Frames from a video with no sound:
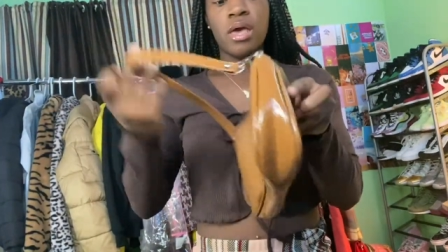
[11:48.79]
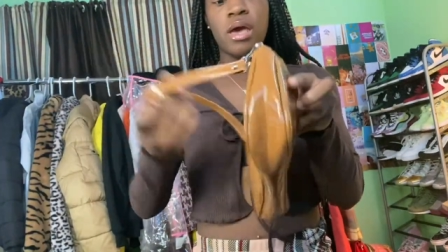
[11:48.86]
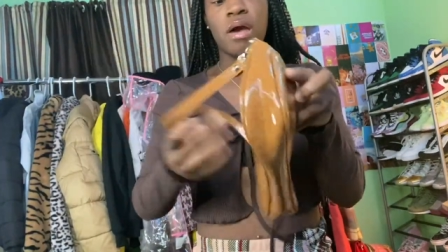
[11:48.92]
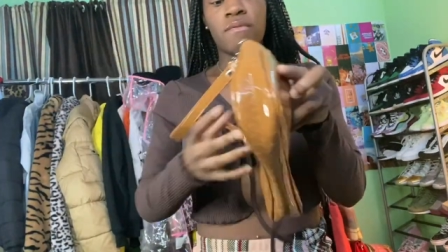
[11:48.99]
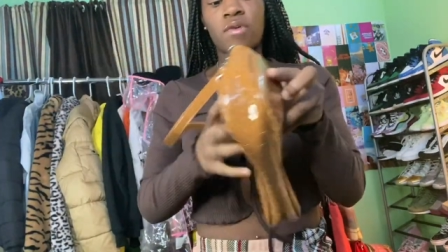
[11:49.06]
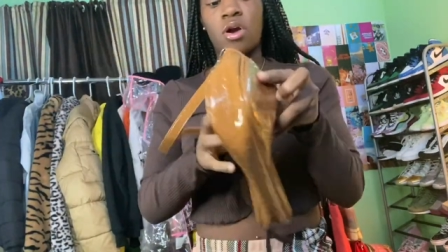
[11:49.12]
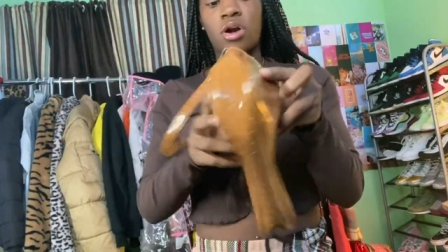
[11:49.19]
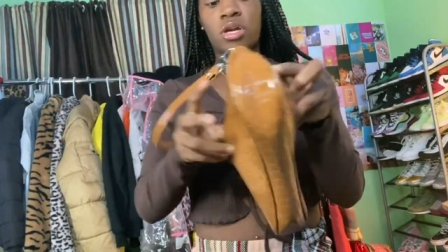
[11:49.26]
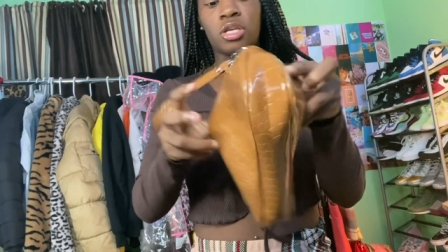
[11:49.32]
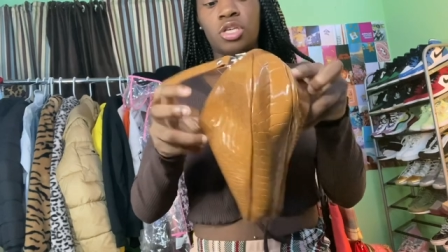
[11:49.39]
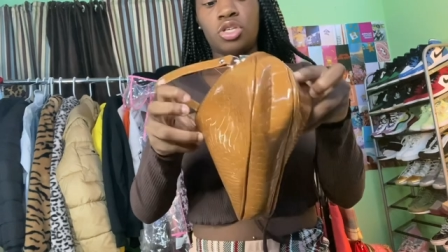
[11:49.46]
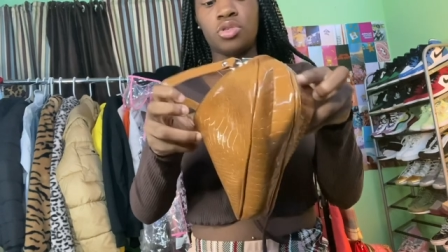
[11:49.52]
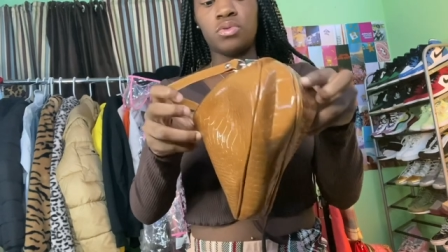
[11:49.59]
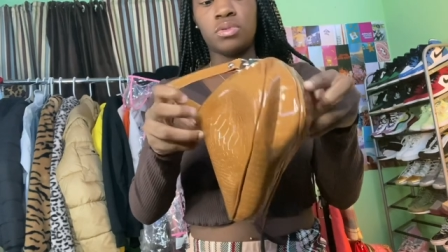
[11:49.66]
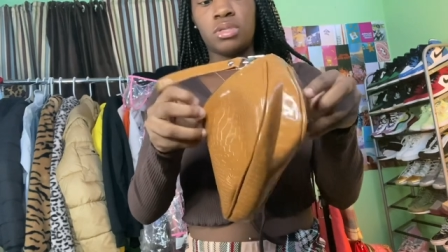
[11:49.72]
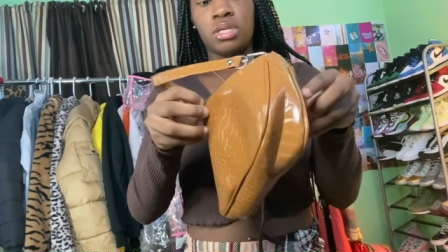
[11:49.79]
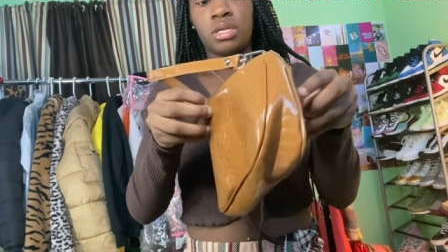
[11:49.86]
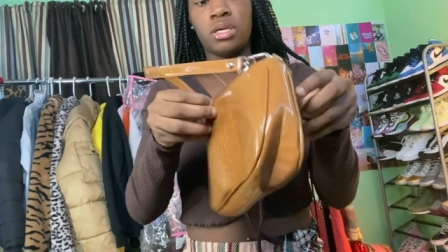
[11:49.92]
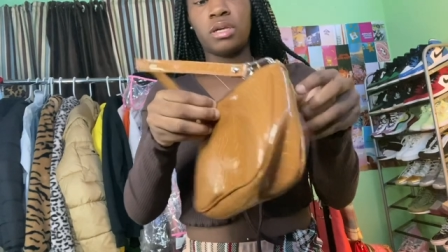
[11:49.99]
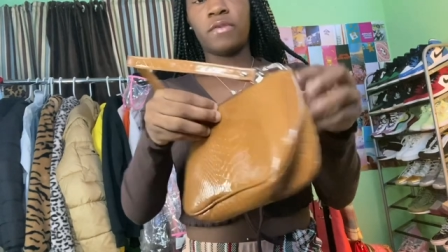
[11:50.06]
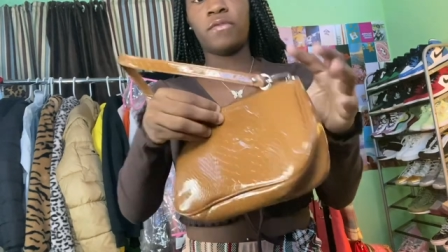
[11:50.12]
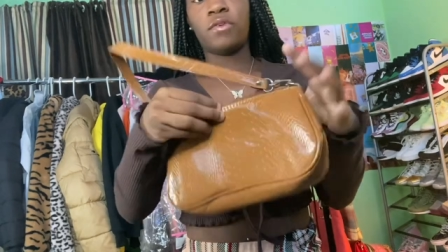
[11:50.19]
I've already used
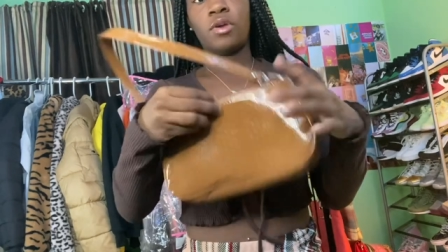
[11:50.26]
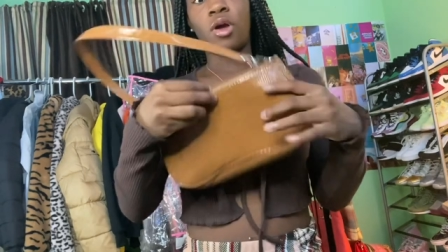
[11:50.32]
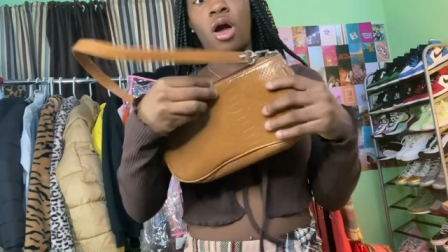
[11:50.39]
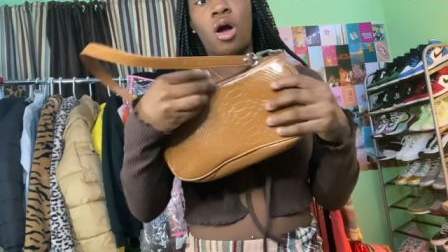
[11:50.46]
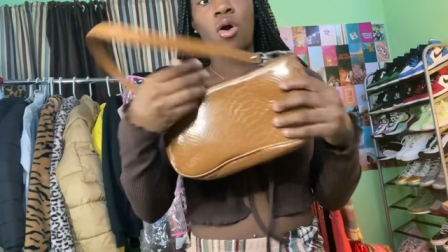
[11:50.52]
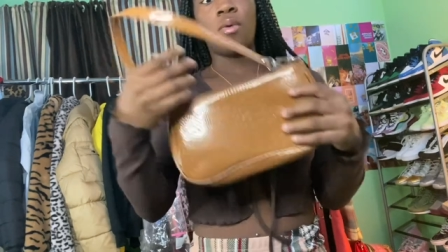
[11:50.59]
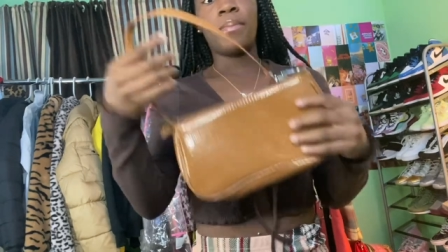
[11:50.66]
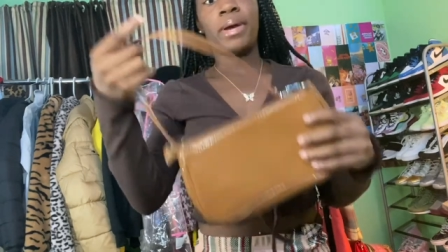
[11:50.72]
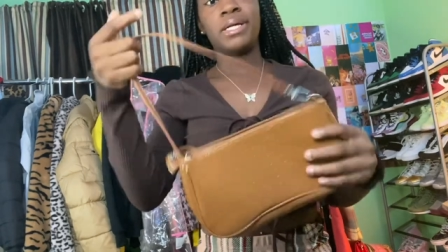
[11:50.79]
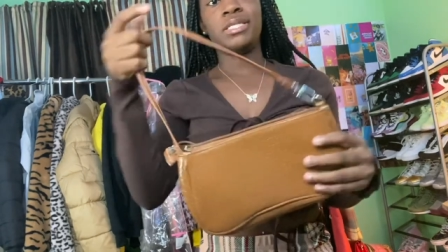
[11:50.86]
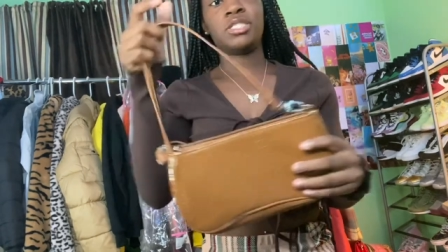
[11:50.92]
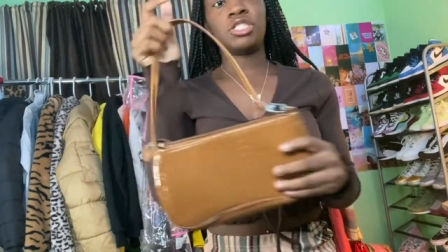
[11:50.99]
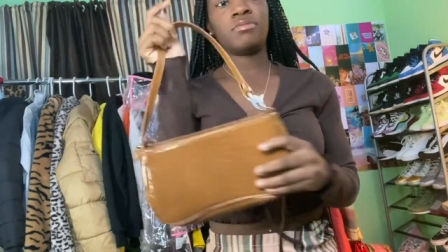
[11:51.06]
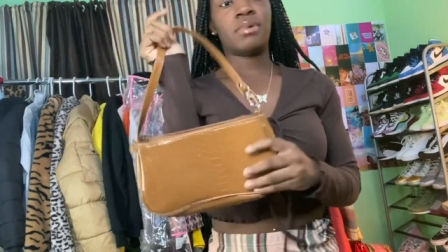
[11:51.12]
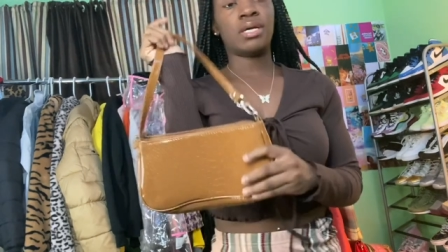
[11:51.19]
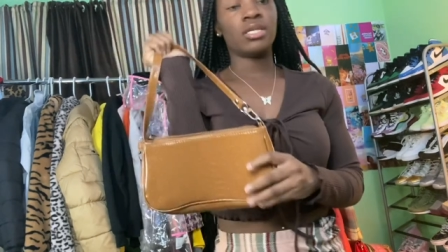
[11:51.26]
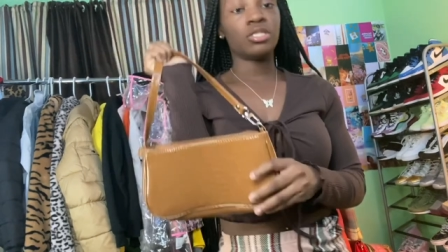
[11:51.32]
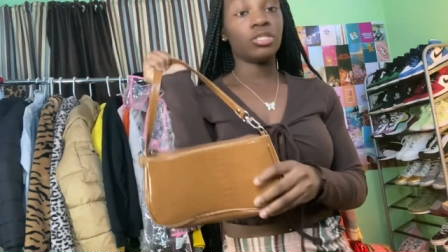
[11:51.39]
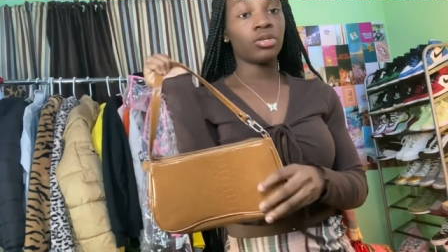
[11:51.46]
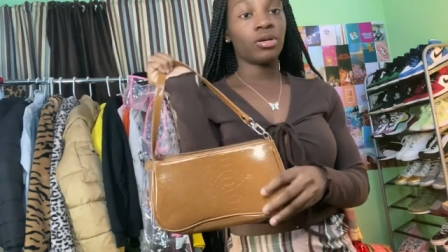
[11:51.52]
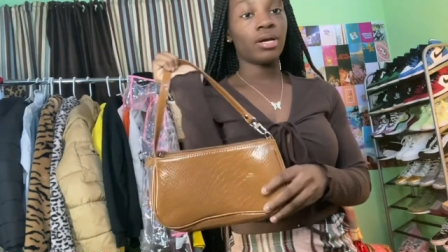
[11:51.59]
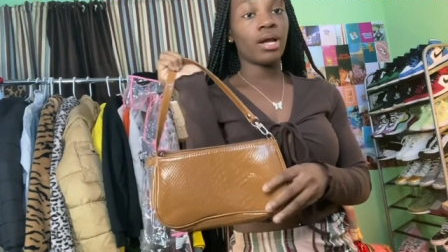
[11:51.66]
it. If y'all page to my
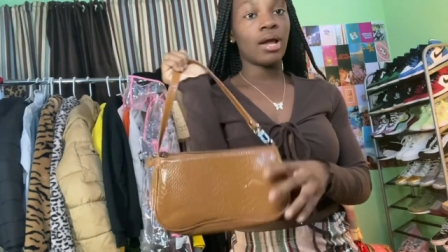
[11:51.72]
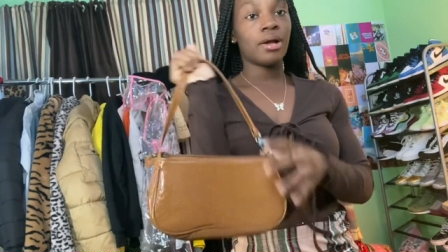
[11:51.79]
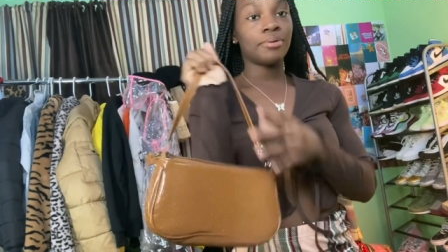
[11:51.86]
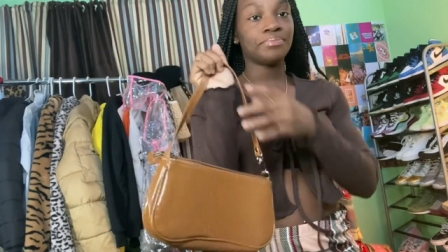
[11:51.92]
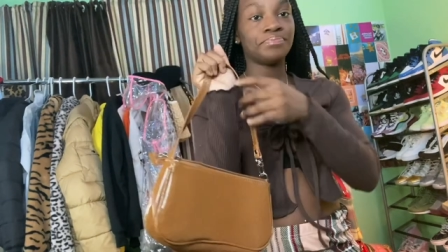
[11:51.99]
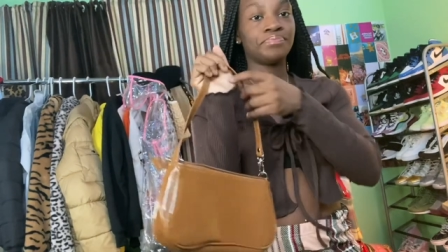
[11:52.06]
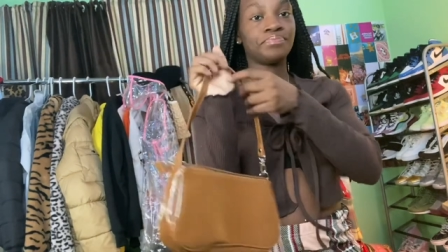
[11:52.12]
Instagram,